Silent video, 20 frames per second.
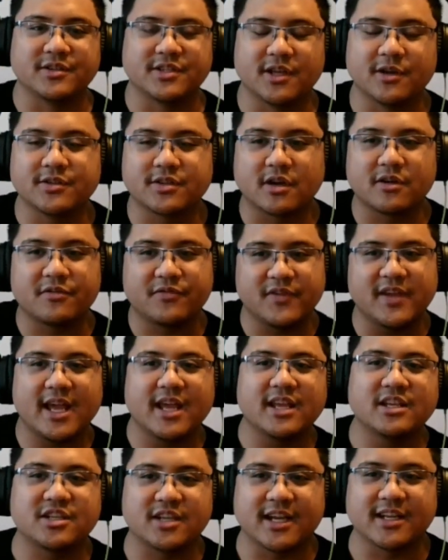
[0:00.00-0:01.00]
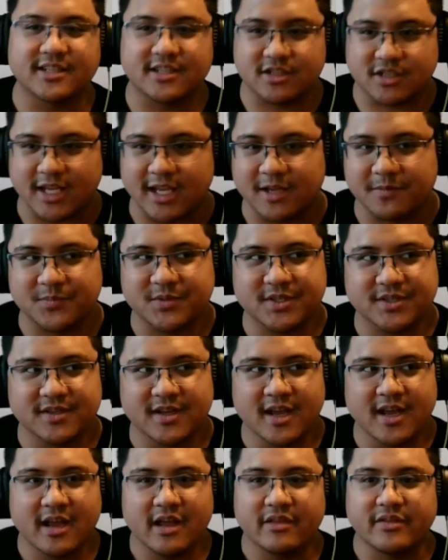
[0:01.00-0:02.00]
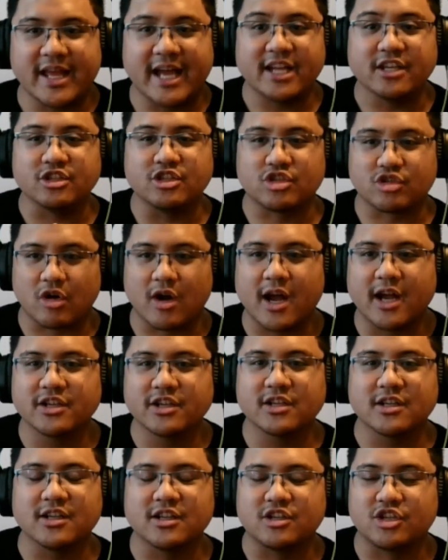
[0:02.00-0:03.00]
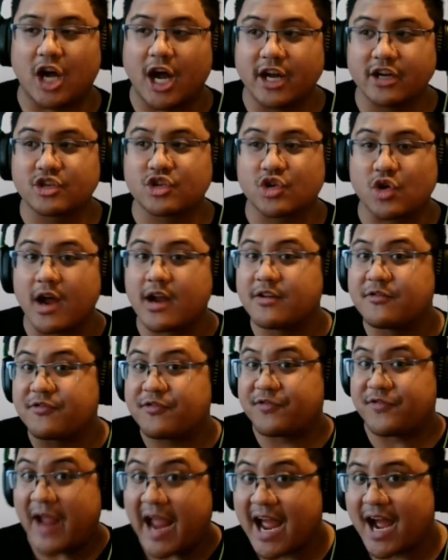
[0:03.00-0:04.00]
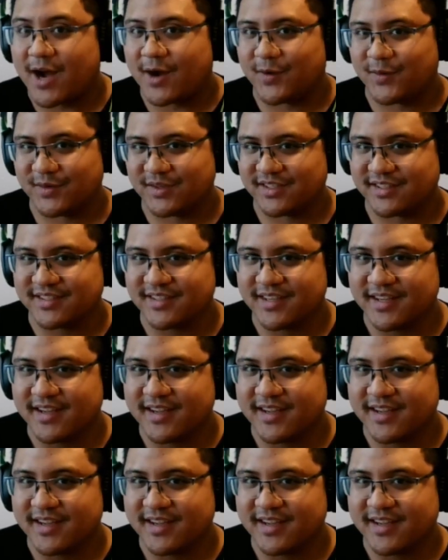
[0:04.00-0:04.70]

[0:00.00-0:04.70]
Those are VHS tapes that JonTron found